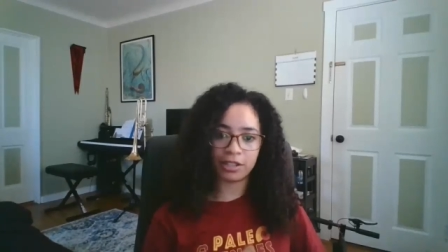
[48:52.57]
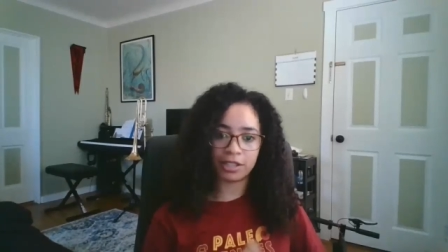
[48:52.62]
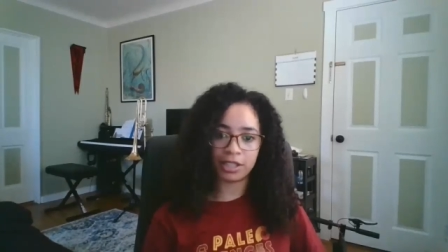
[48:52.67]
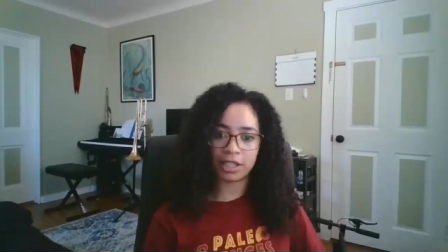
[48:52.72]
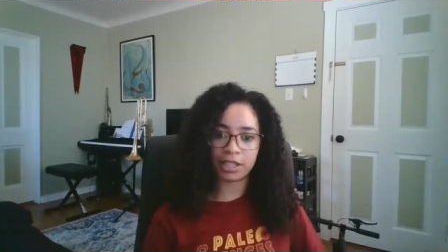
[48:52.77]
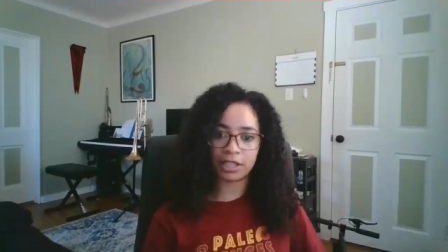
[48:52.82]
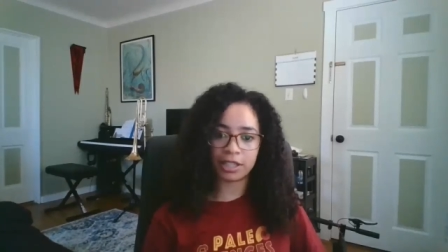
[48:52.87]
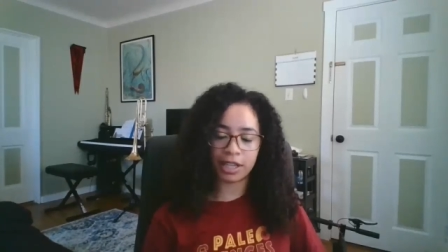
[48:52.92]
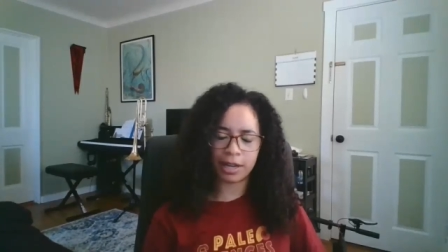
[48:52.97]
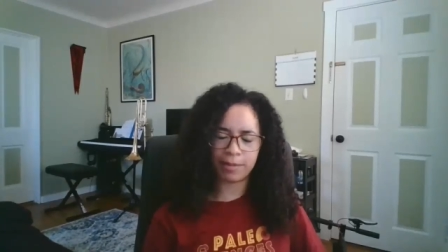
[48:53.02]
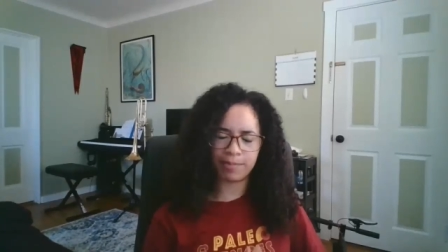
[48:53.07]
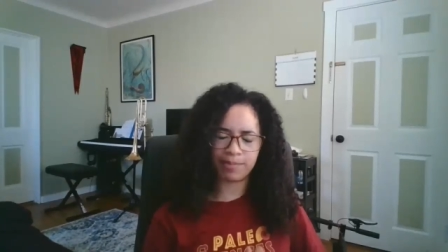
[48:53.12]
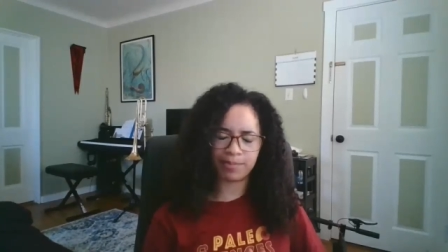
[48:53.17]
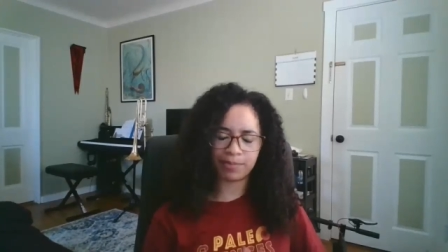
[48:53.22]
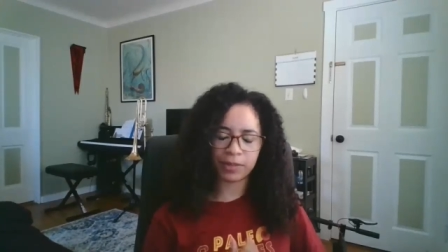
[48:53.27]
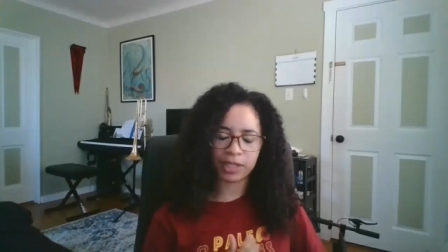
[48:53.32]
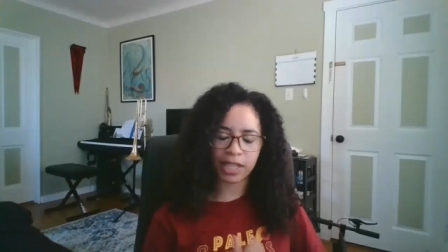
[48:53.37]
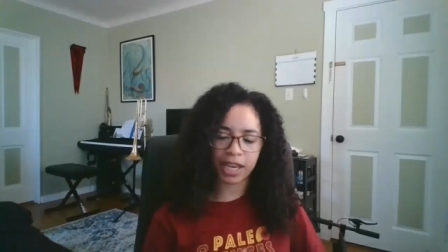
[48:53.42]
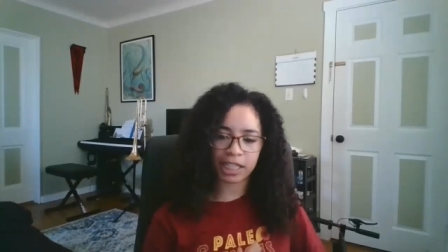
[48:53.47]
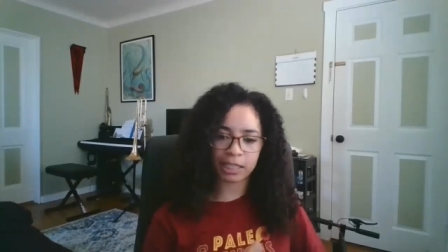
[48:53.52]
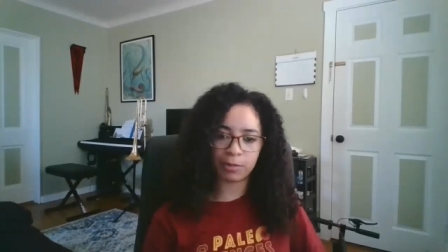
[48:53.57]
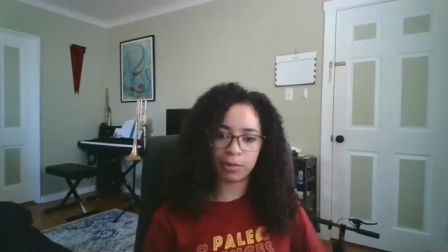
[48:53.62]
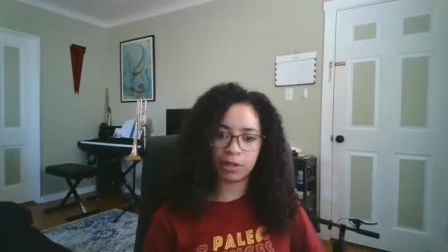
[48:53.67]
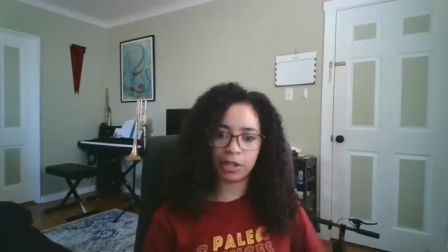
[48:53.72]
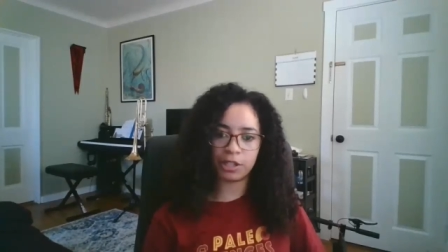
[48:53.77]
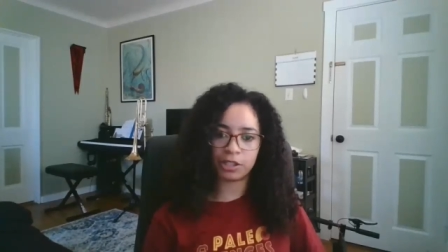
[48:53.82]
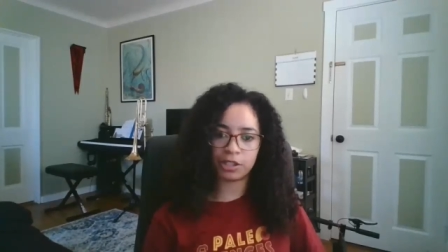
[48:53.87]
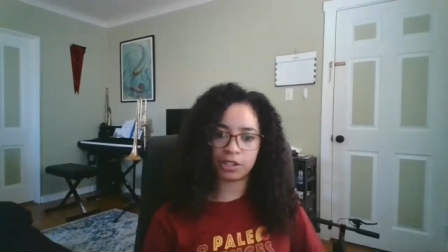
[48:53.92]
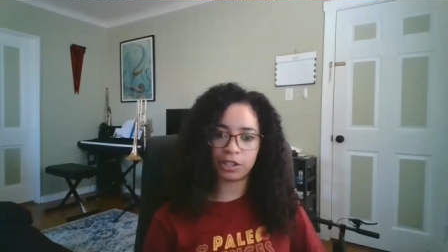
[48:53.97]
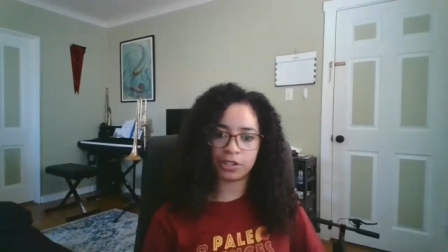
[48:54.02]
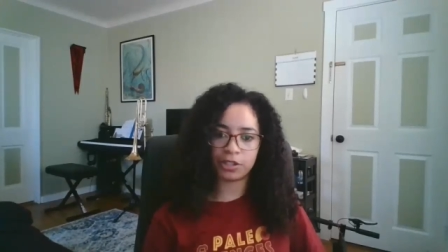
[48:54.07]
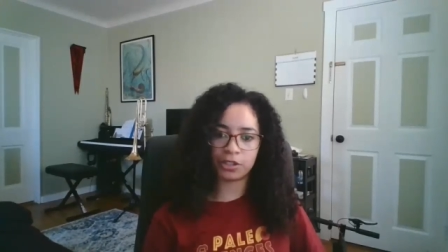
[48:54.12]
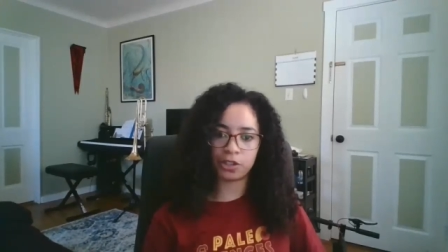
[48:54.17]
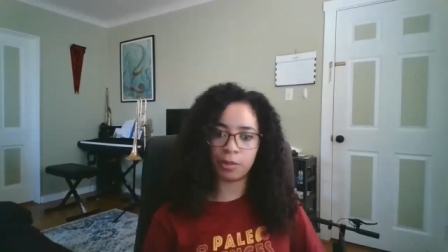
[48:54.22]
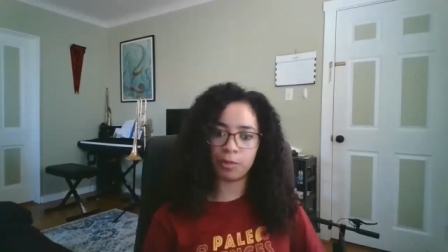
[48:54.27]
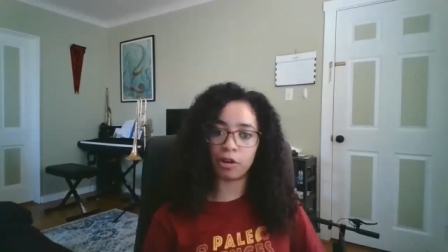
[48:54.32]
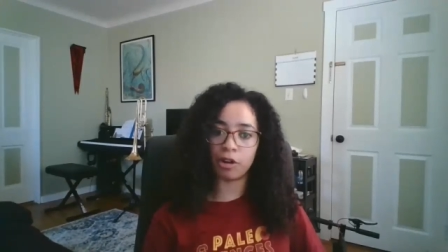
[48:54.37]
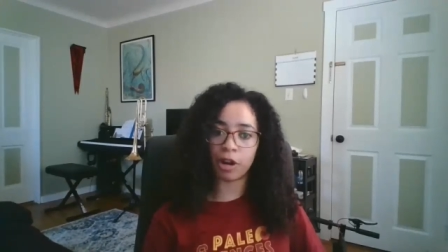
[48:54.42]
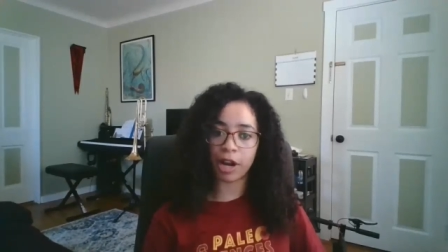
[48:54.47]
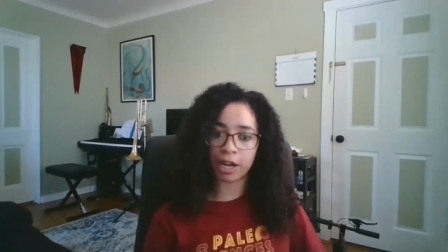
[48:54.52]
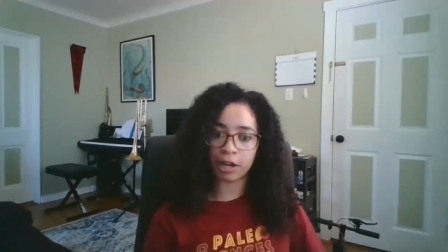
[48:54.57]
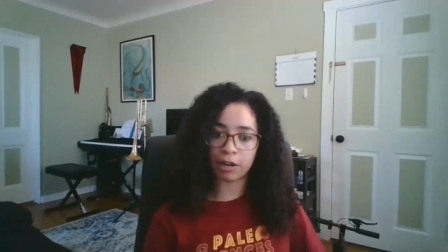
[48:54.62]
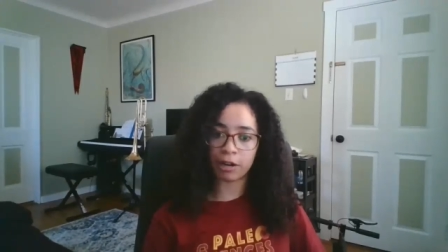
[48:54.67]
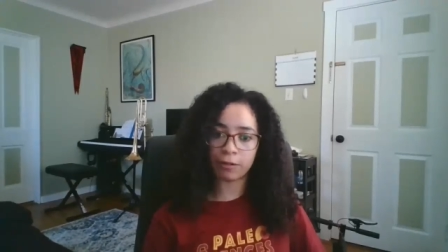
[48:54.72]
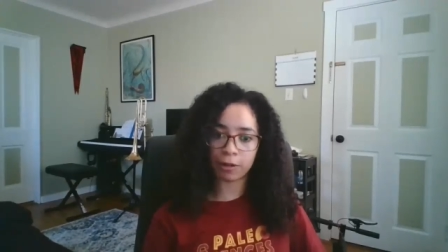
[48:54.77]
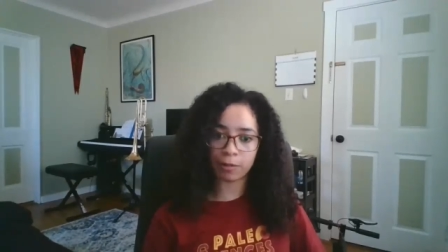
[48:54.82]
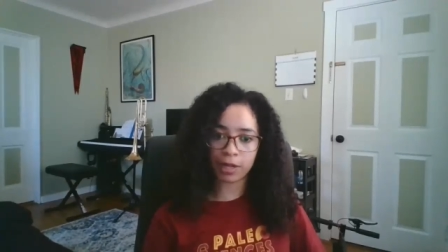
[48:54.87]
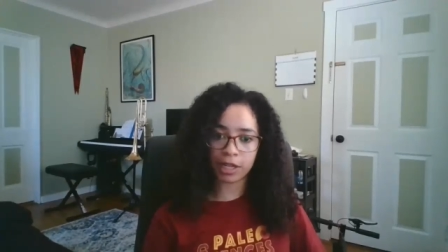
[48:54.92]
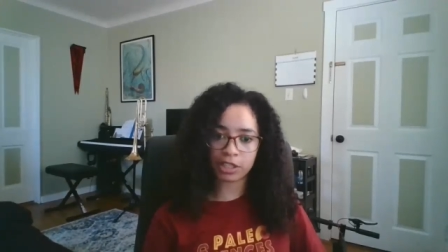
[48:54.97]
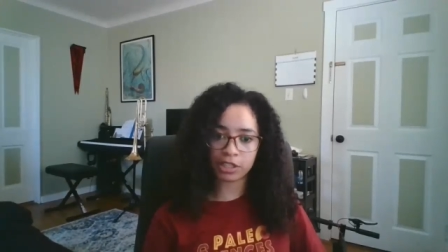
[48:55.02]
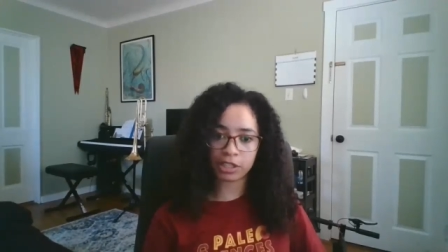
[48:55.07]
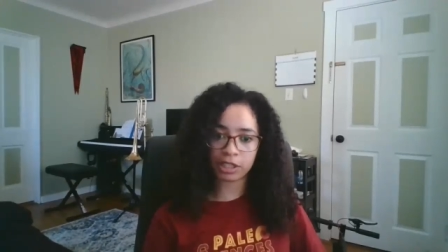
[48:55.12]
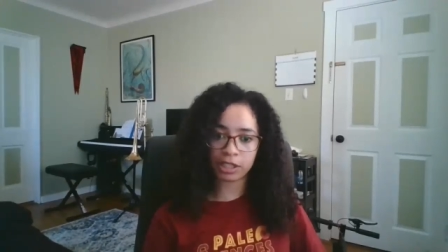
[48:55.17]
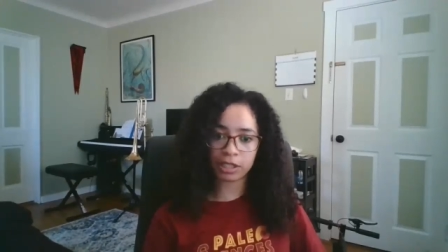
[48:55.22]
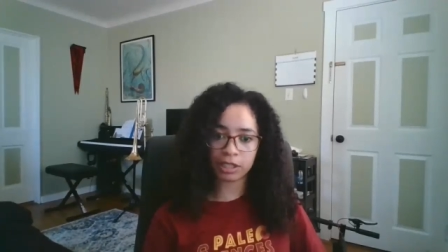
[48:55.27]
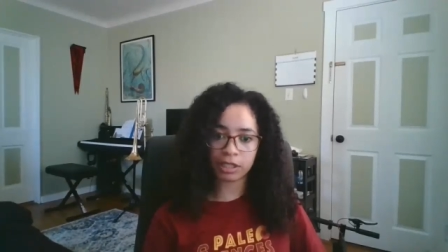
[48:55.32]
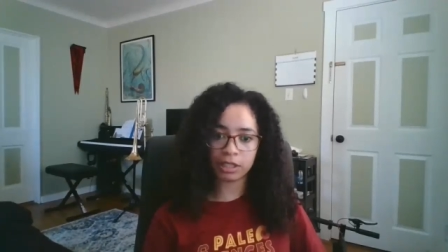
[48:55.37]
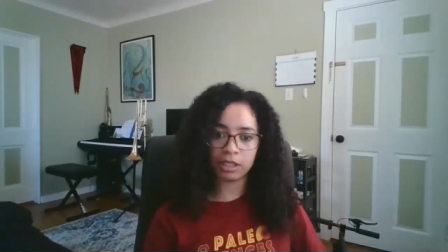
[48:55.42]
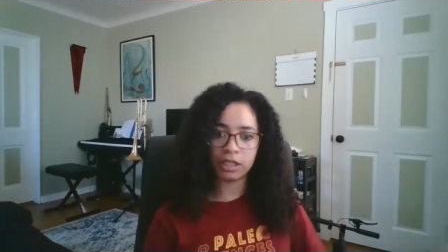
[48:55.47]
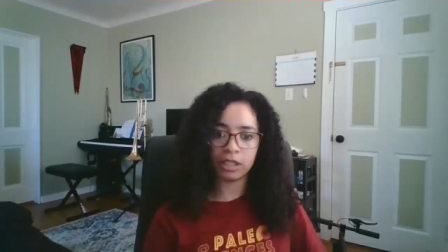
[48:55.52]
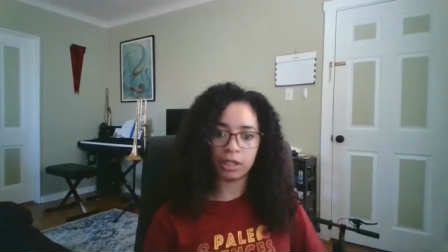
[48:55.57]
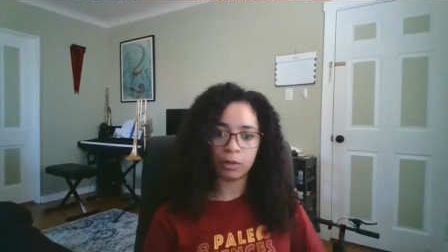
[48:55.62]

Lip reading: dig expeditions to the Moreno Formation,